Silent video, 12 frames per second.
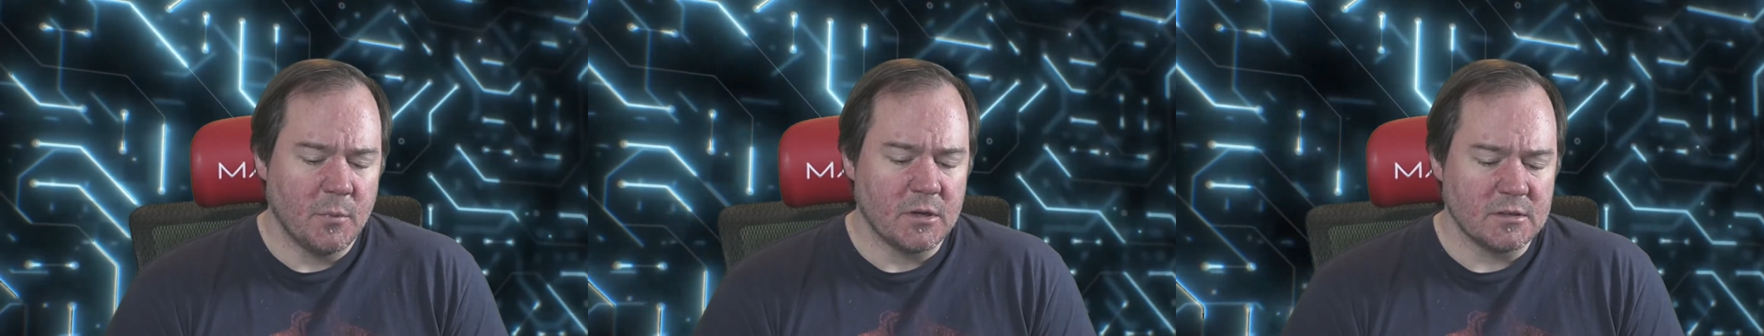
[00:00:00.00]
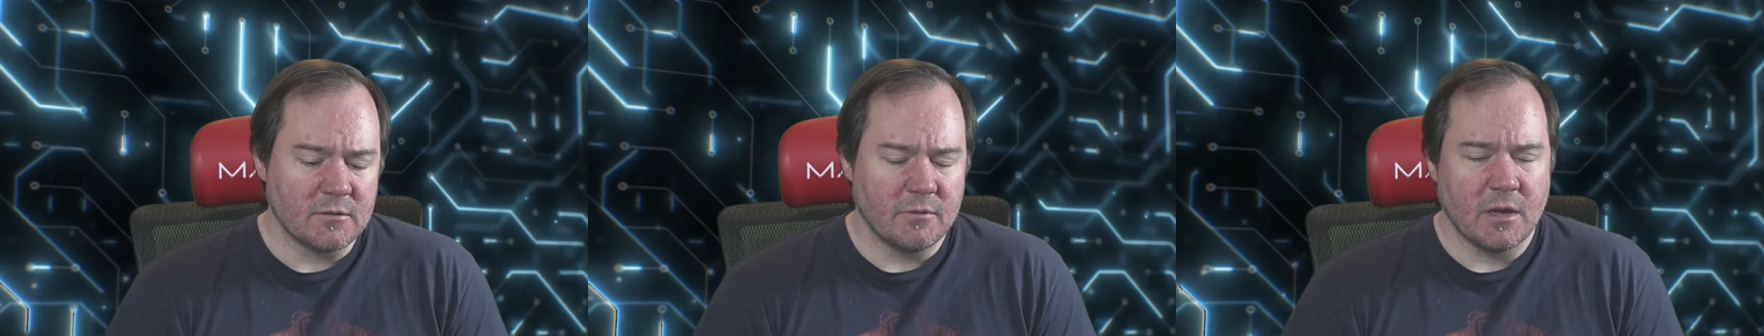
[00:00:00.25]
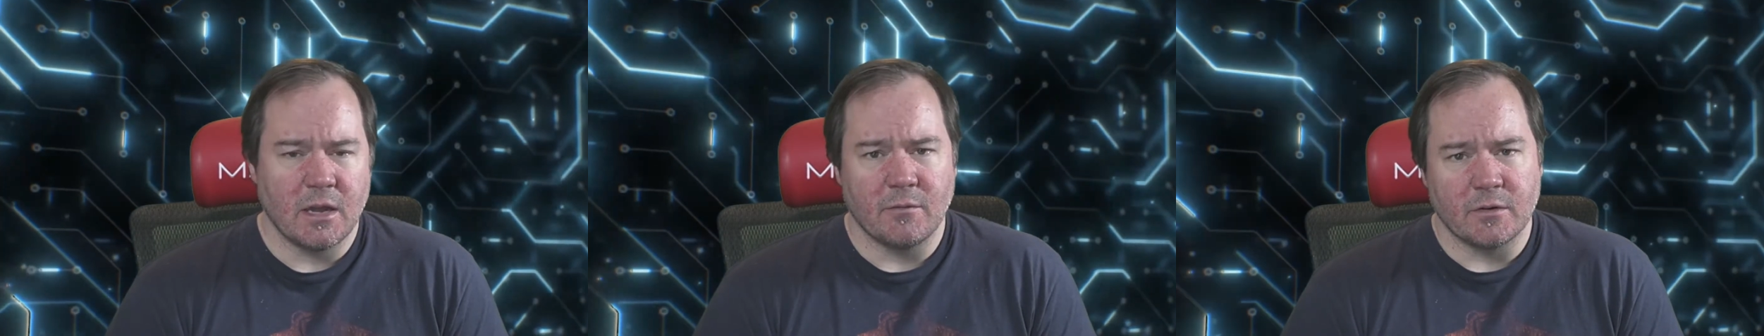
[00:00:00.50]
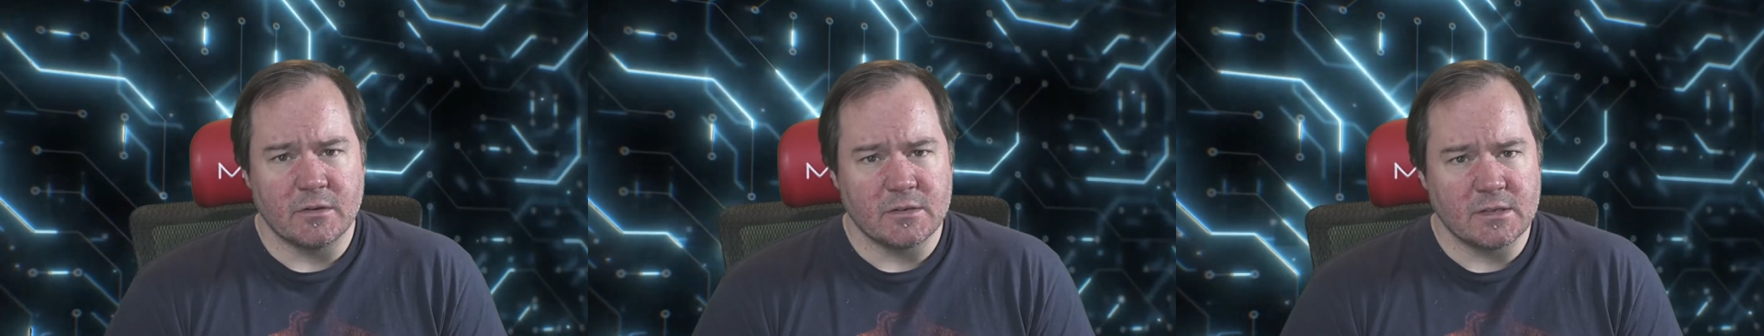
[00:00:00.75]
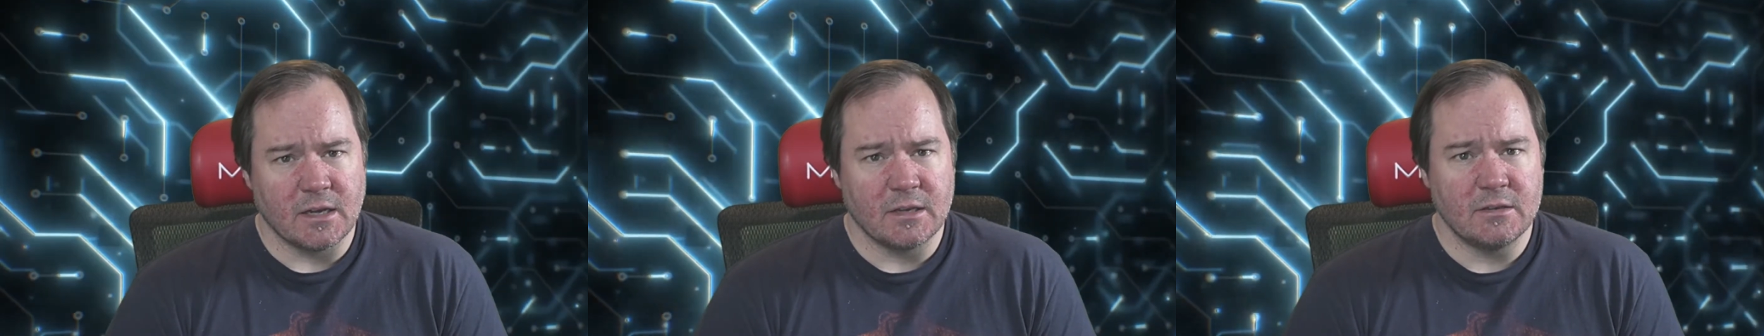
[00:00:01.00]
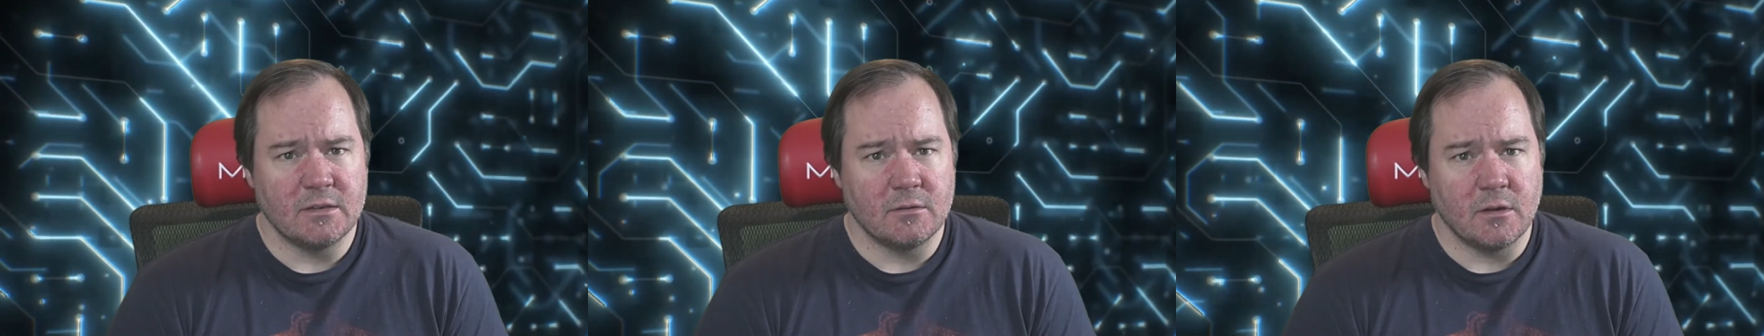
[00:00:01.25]
because if I ever
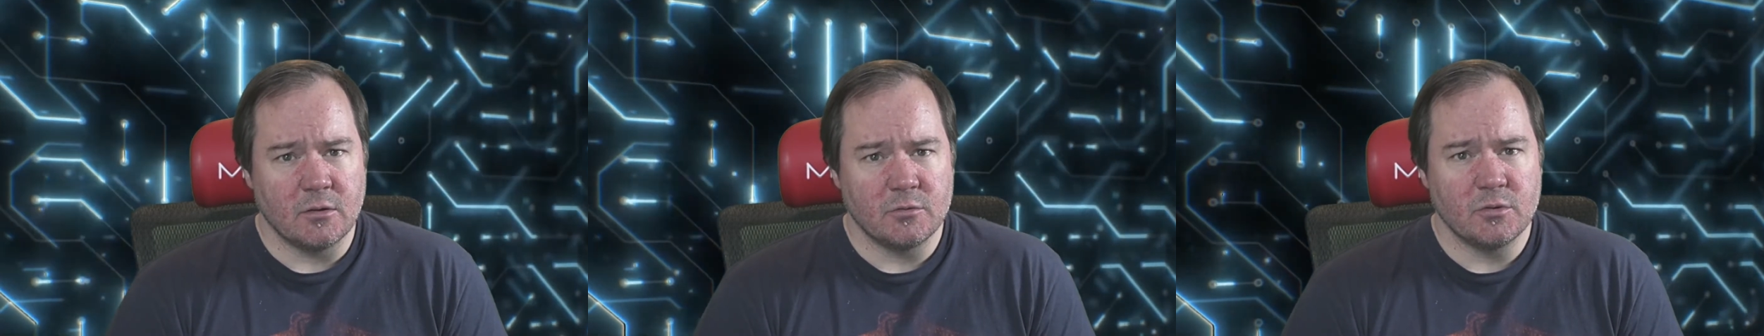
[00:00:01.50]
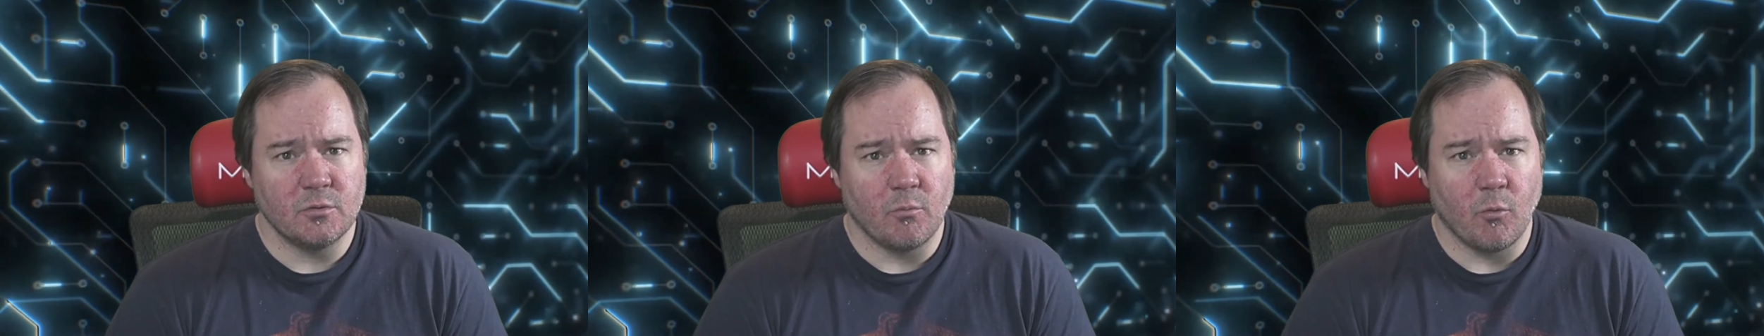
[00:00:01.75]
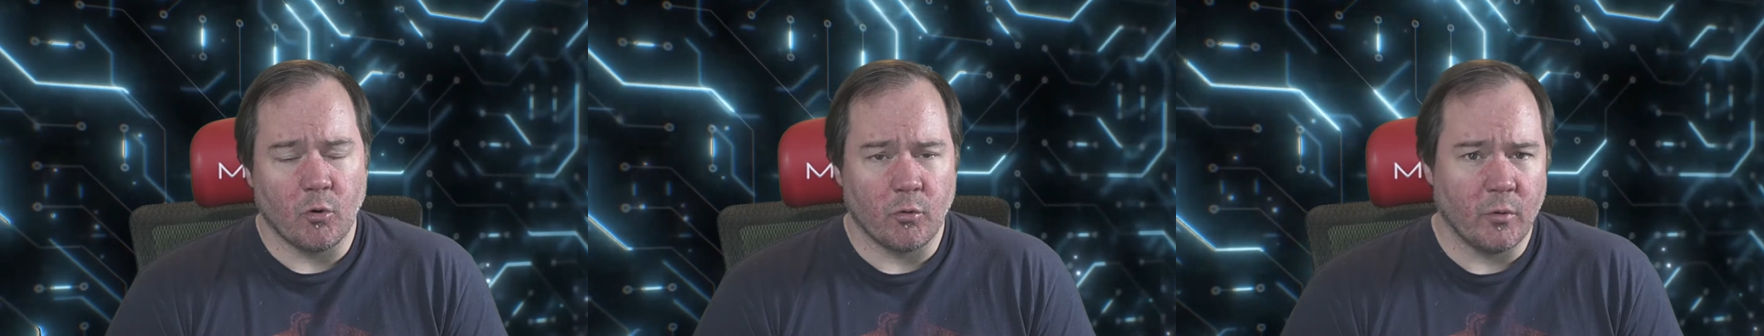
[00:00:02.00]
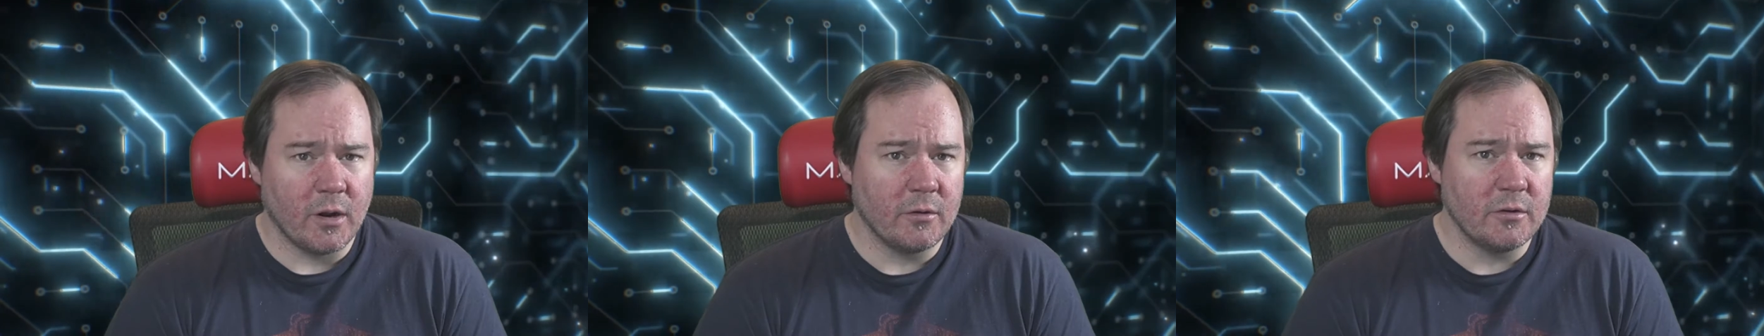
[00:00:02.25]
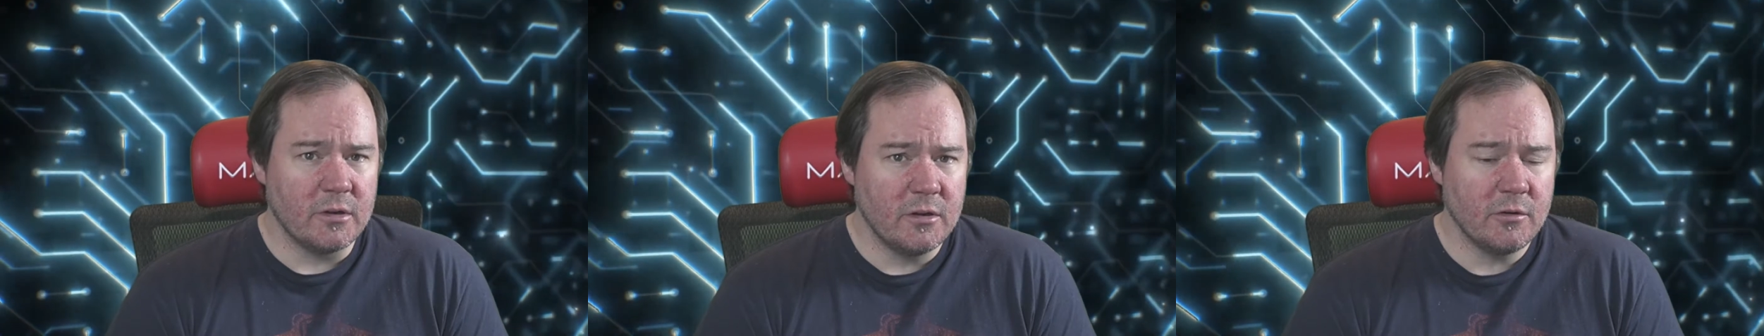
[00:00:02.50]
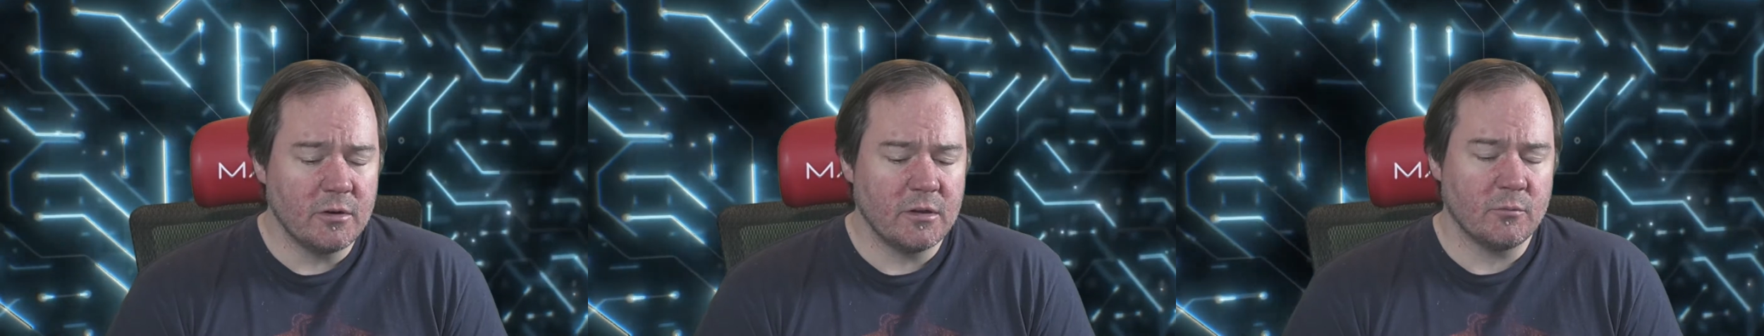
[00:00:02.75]
decide to go to a more grounded
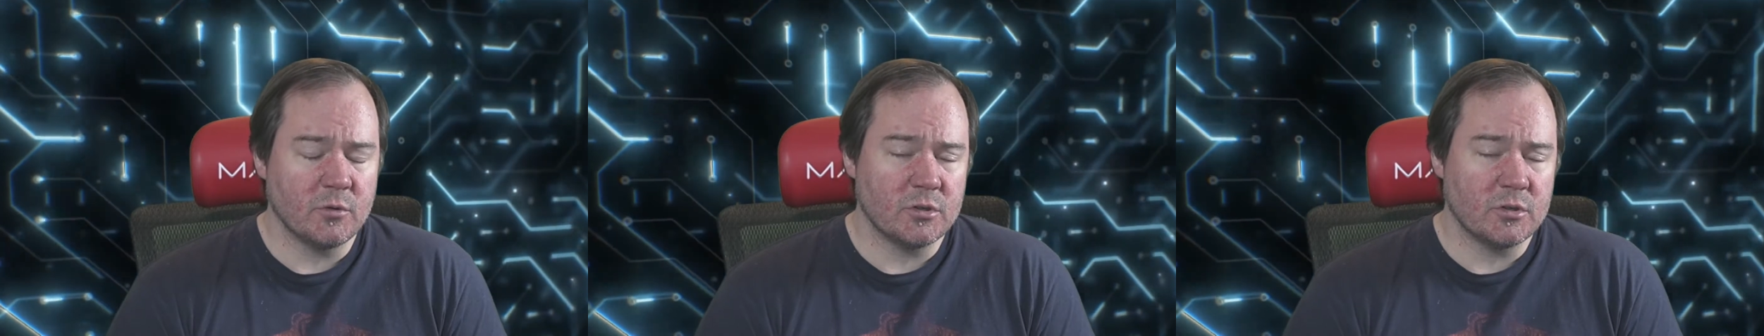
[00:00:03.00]
unit,